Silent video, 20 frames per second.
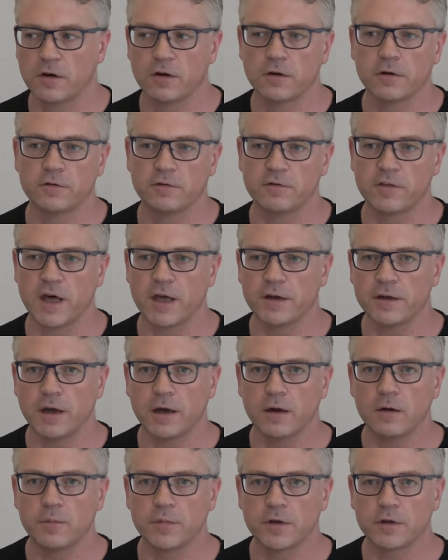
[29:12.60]
heard of that
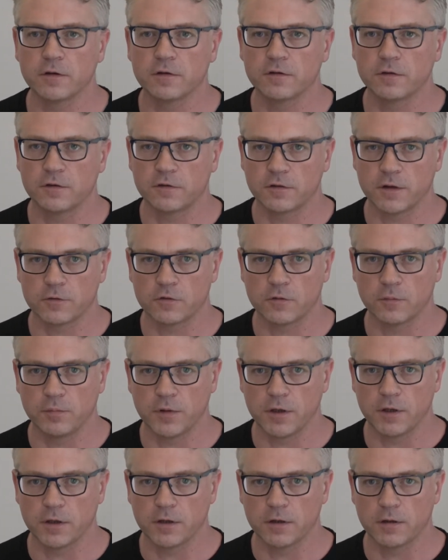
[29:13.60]
now, because it's such a
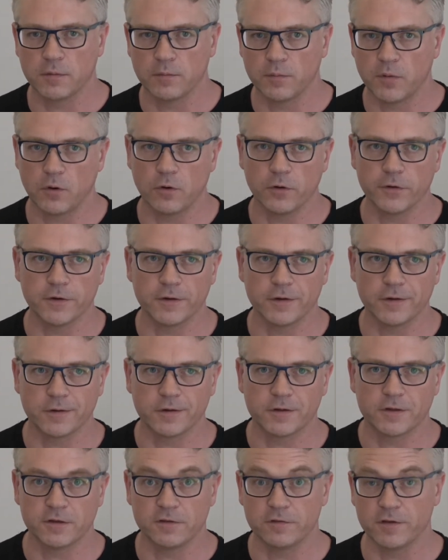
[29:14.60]
big,
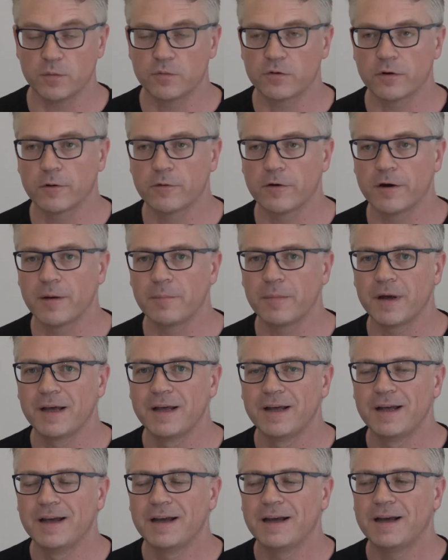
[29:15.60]
important TV program.
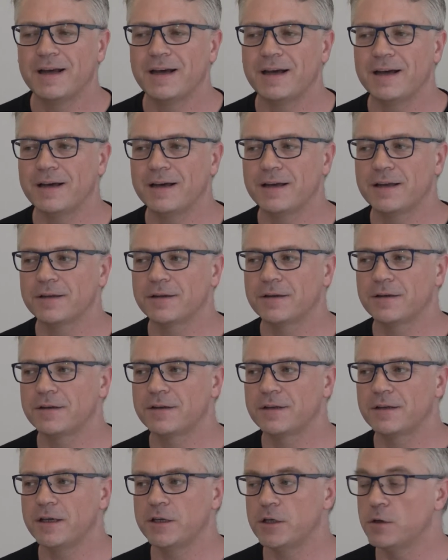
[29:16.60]

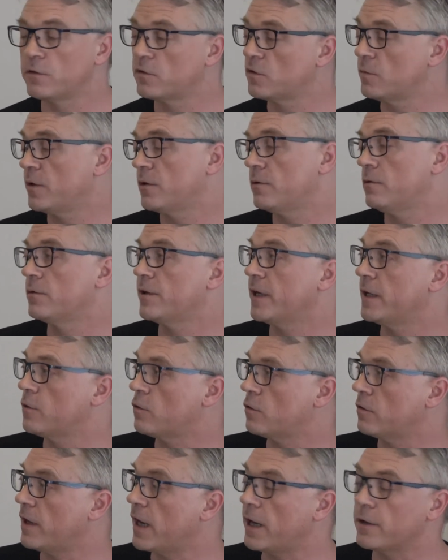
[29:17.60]
And it used to be called
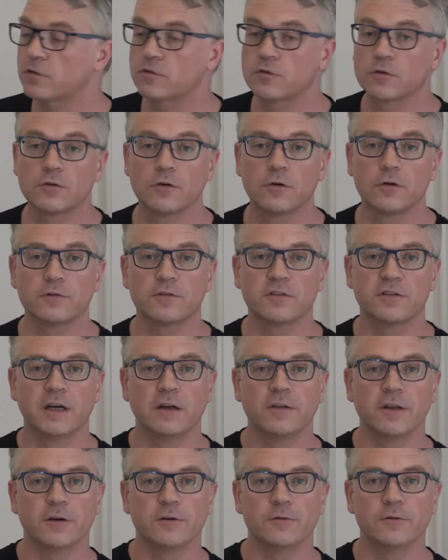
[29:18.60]
Ancient Astronauts,
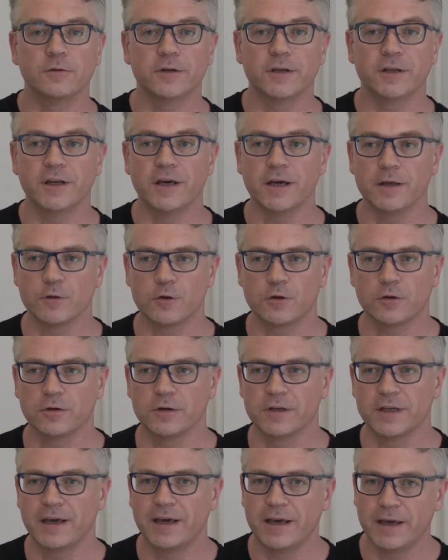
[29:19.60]
now they call it
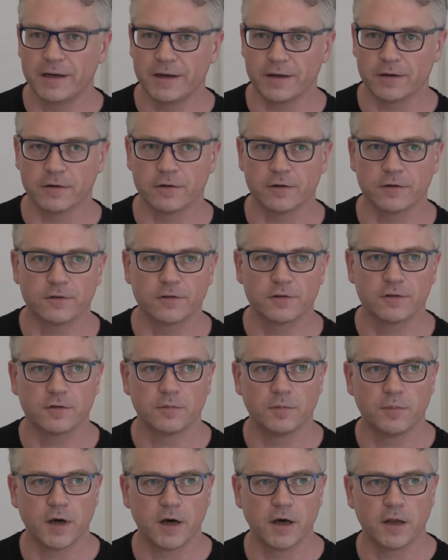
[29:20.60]
Ancient
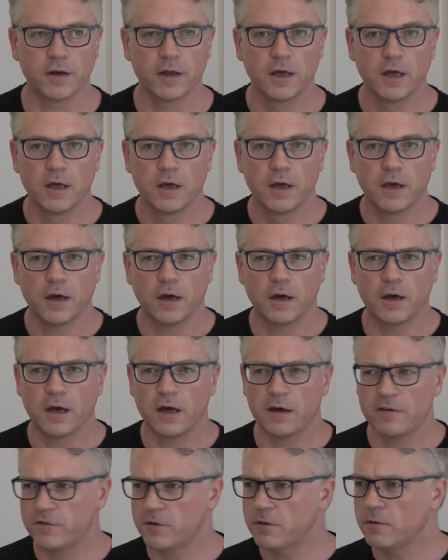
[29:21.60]
Aliens. But
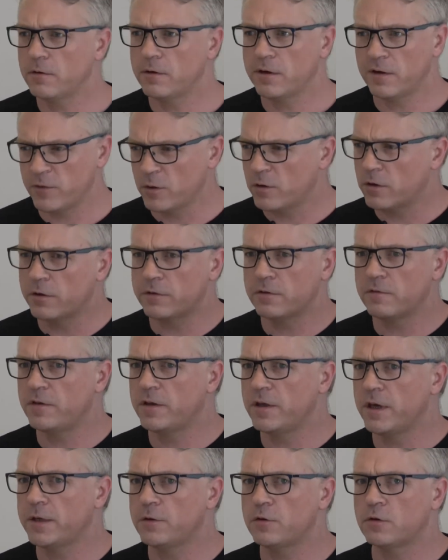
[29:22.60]
have you heard of
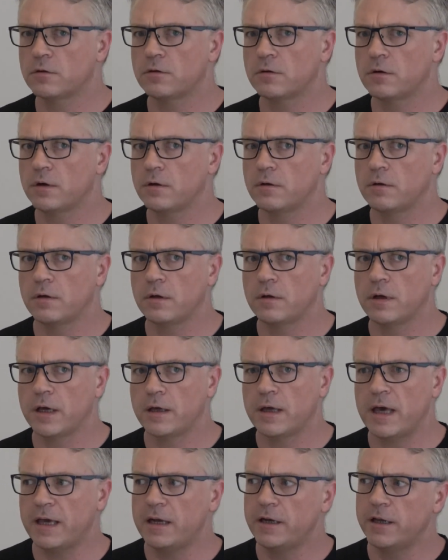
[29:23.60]
the ancient
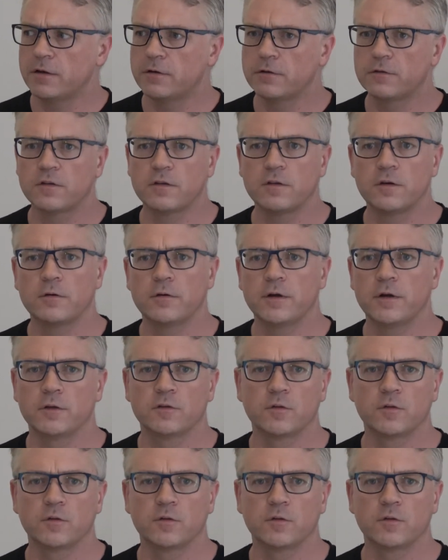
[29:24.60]
aliens theory? I